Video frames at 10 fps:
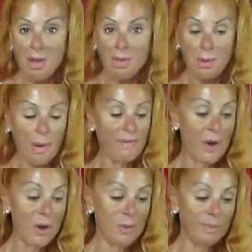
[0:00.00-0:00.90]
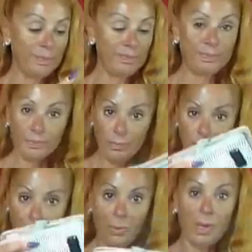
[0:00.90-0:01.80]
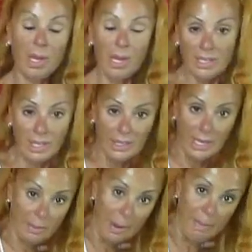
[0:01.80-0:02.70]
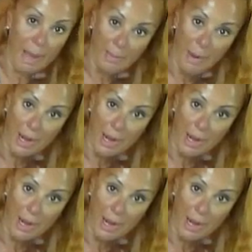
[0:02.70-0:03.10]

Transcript: And then my phone, stick that in my back